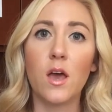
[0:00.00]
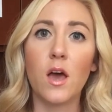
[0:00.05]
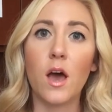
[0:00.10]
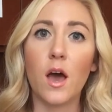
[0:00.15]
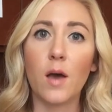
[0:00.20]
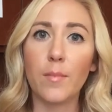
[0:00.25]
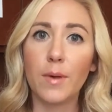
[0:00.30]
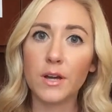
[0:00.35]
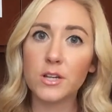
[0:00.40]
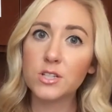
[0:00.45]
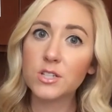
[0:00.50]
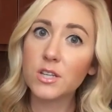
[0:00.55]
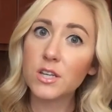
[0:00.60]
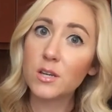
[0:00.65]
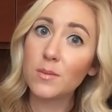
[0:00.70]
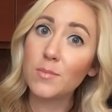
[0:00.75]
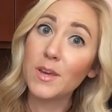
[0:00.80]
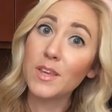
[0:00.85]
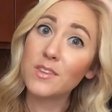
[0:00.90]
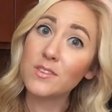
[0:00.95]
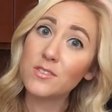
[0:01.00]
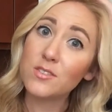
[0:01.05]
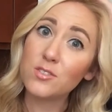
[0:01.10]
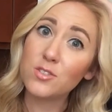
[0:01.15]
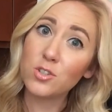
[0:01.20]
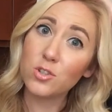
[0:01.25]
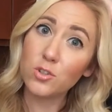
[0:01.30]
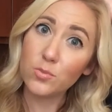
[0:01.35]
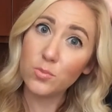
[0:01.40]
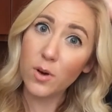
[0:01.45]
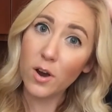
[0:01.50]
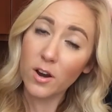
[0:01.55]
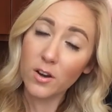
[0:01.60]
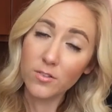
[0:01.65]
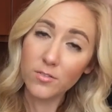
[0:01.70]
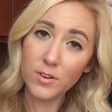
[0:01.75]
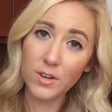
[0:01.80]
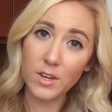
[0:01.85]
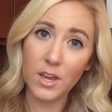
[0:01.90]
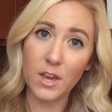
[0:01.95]
I'm actually going to make this a two-part
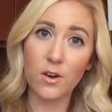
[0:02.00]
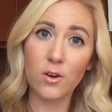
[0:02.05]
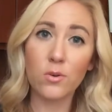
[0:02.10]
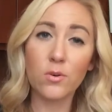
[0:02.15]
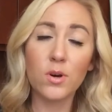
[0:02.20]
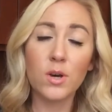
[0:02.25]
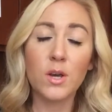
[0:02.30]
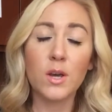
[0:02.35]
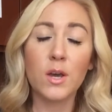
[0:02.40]
video.